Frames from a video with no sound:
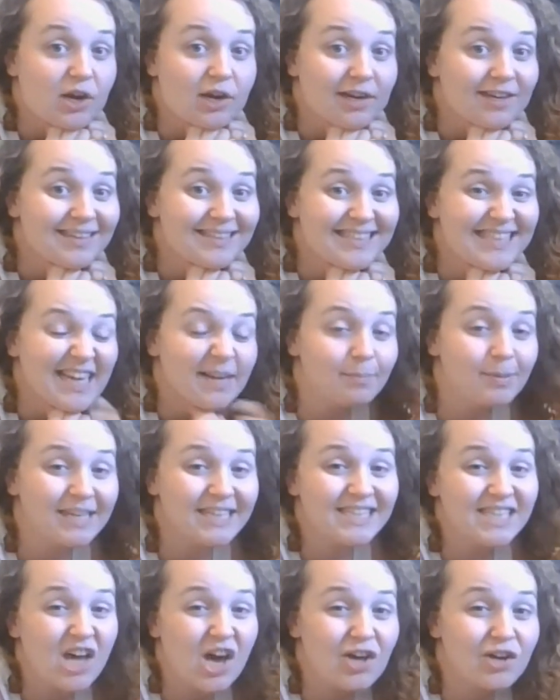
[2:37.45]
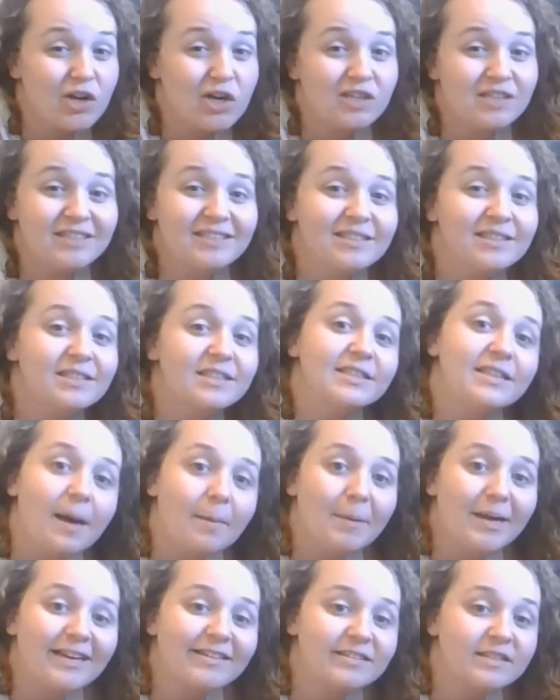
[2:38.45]
going to take place on our
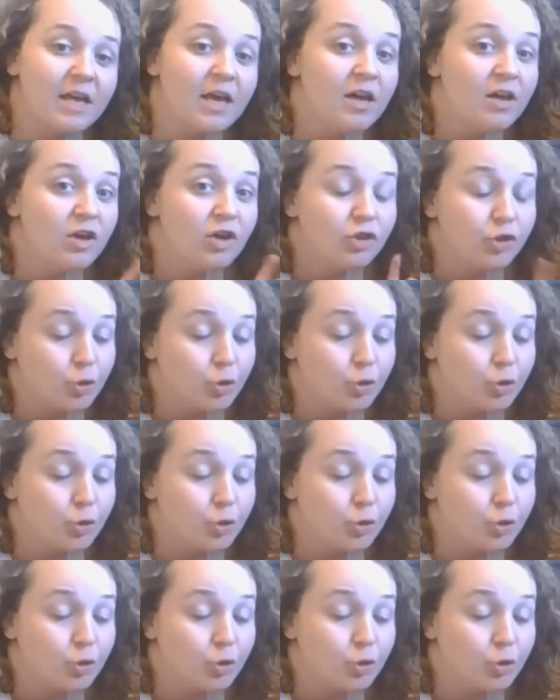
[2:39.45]
stomachs.